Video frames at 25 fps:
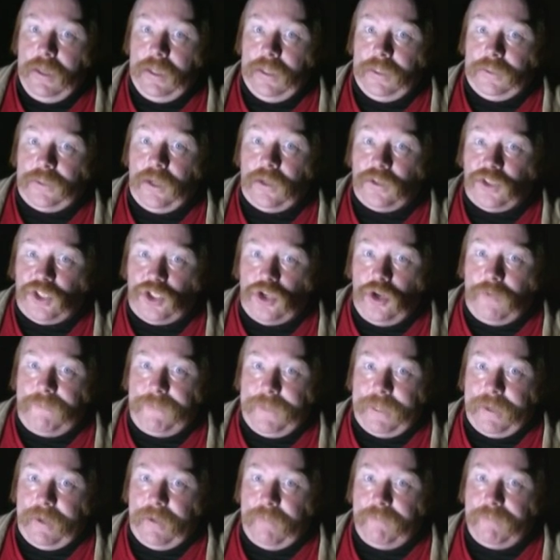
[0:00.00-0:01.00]
So is
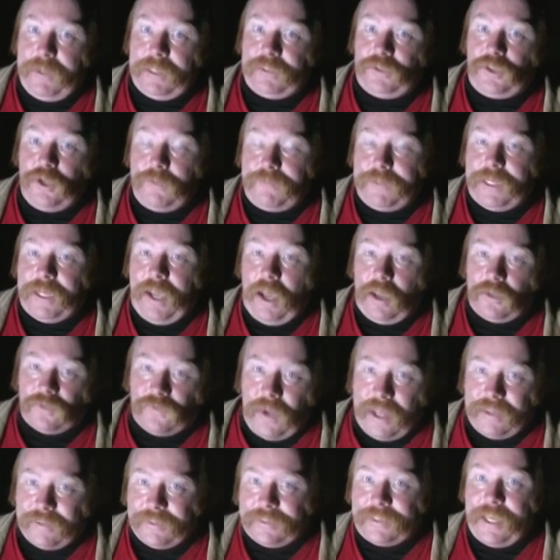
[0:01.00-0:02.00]
Jupiter. But Jupiter goes
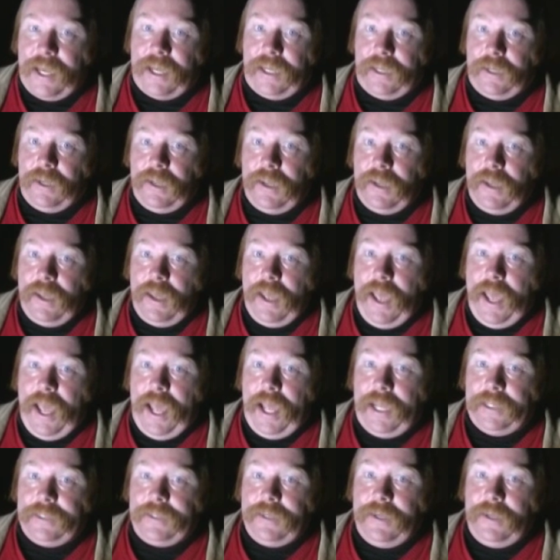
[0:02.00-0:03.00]
around the sun.
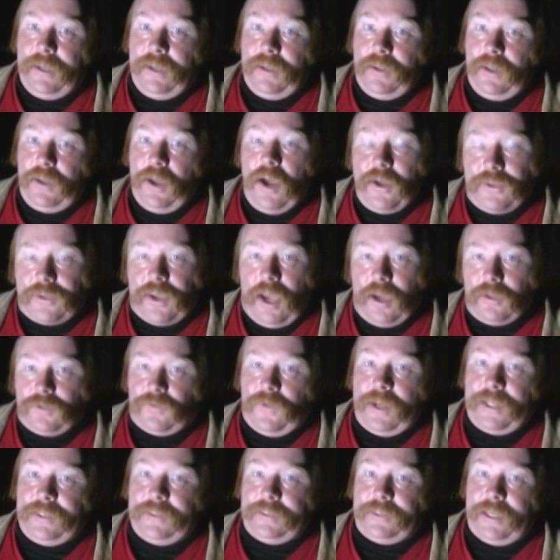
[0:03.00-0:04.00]
And Earth goes
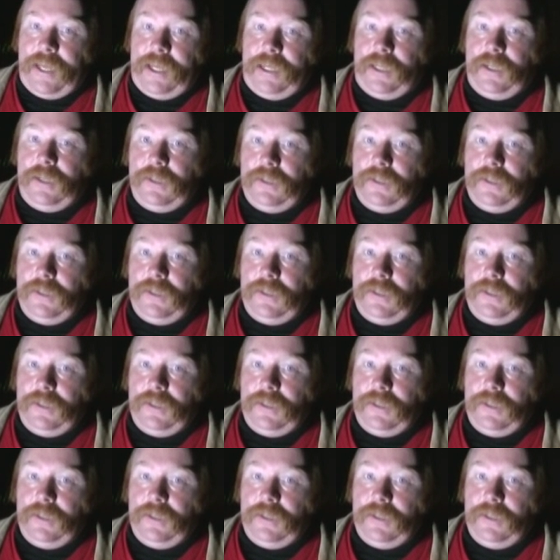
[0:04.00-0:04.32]
around the sun.